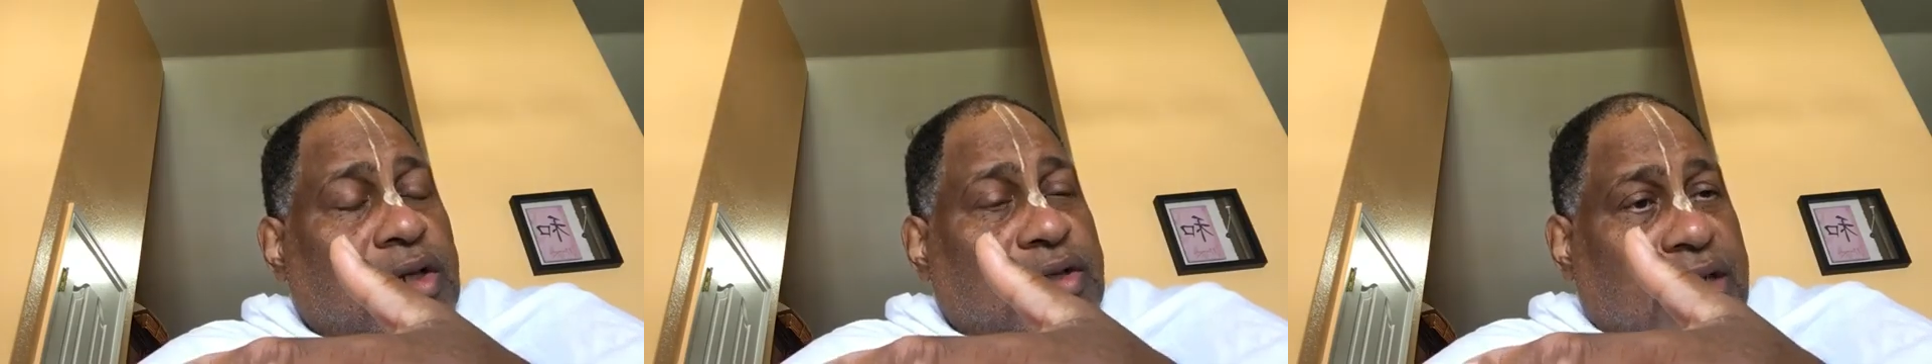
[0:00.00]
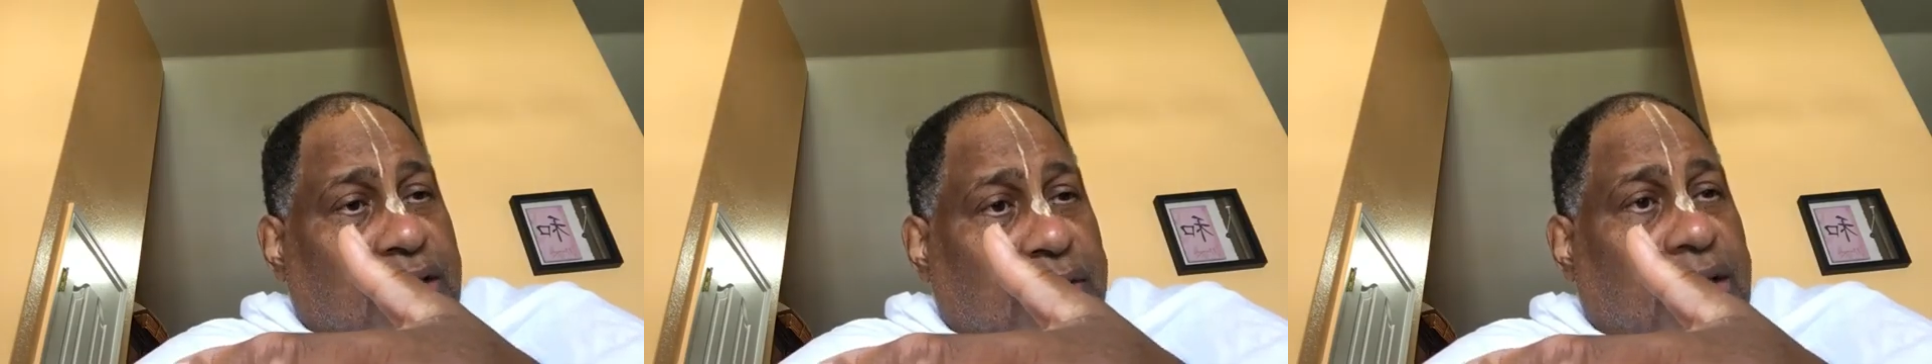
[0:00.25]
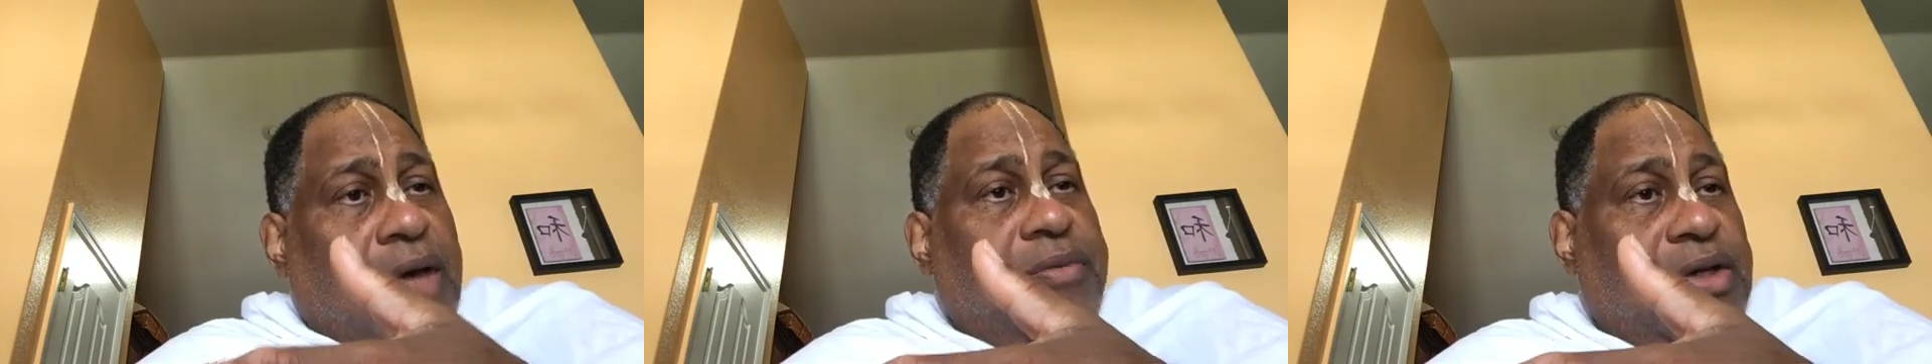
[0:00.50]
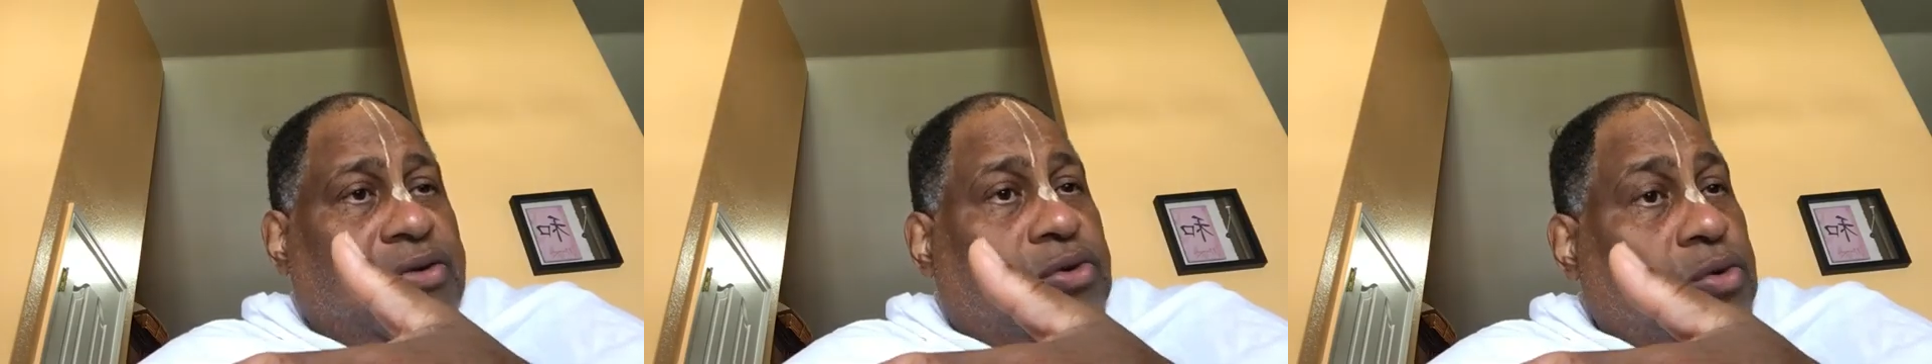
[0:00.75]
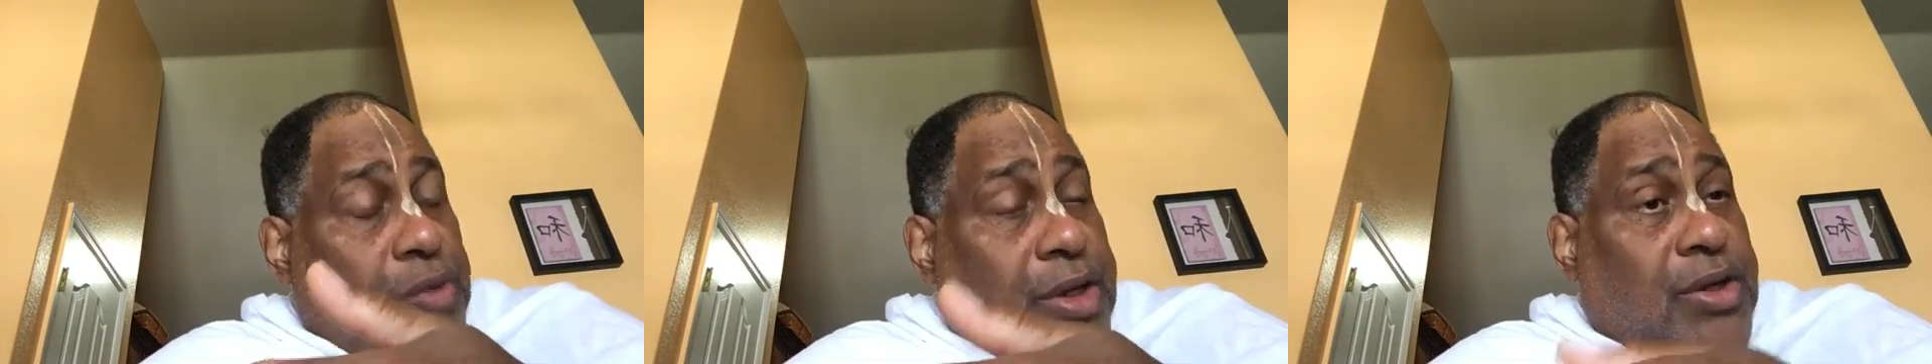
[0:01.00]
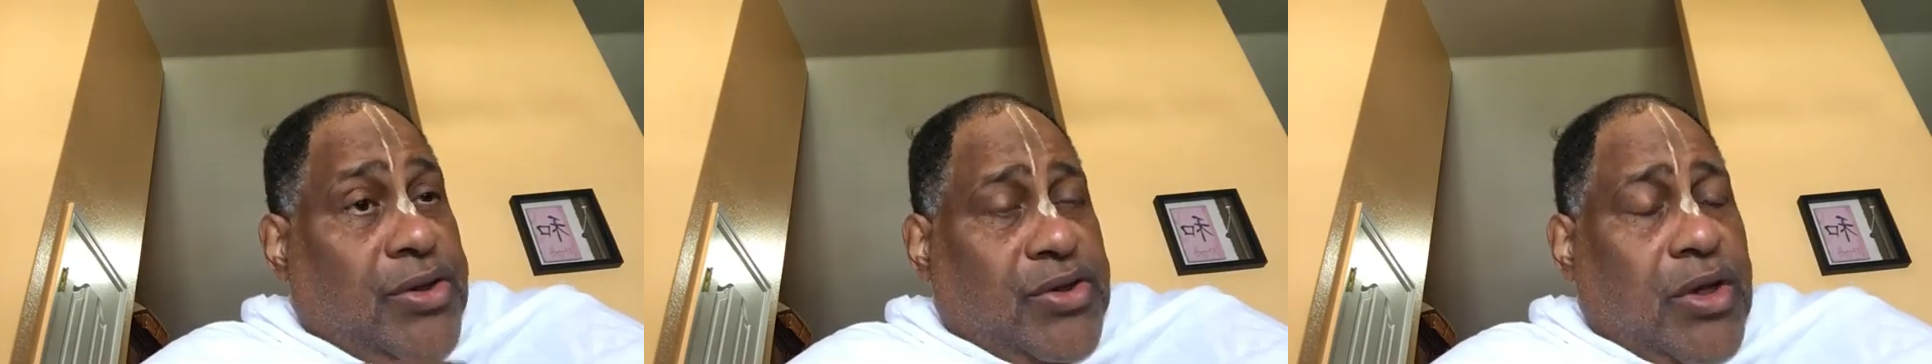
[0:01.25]
Sevaya means to
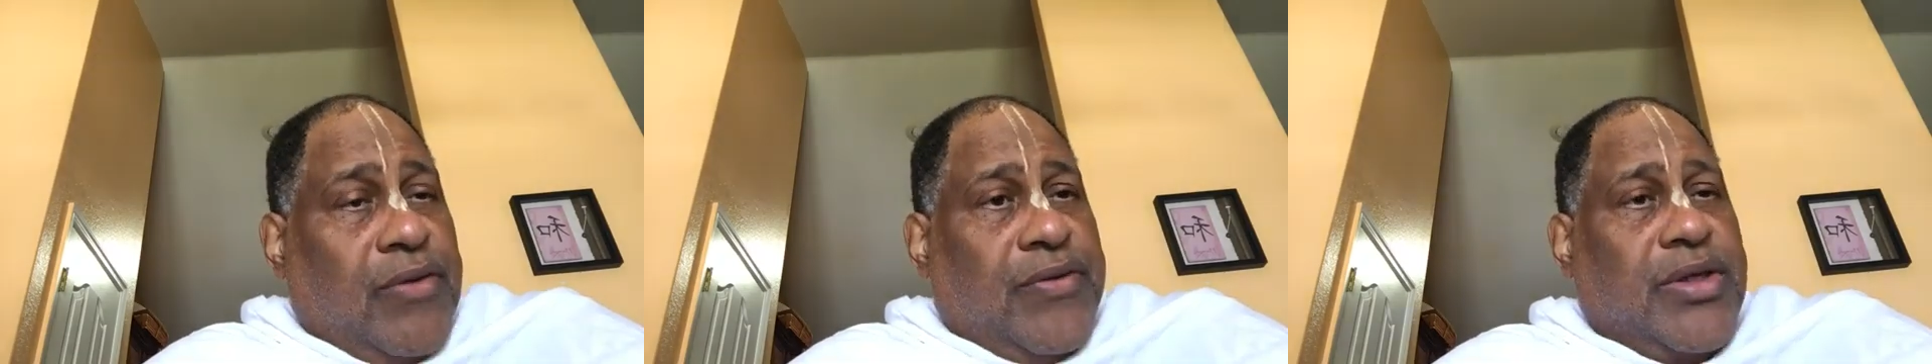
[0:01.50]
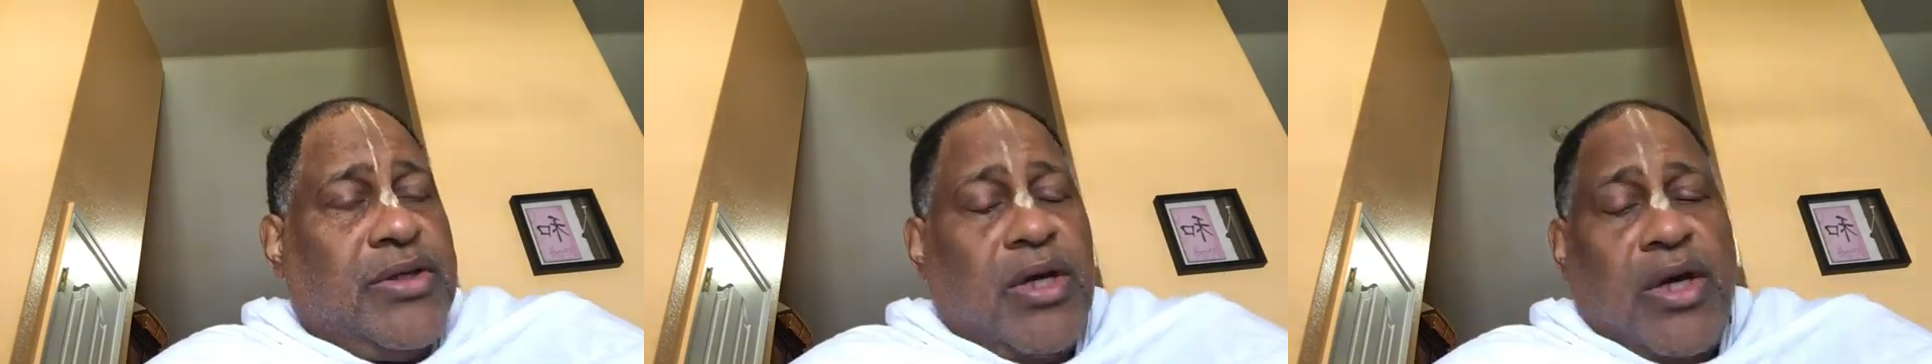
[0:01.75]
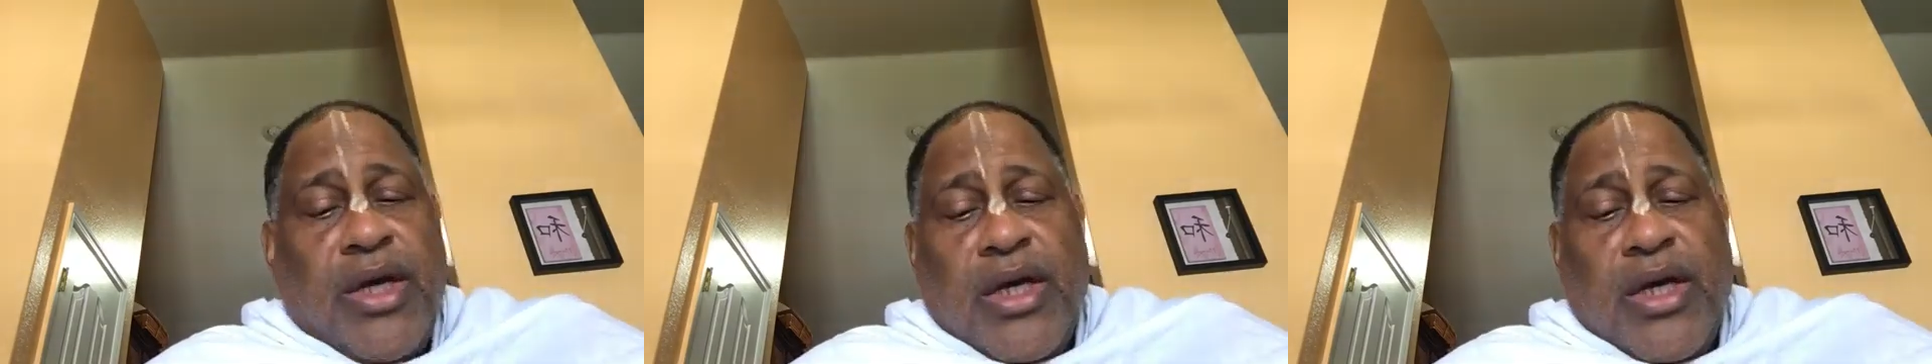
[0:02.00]
render service.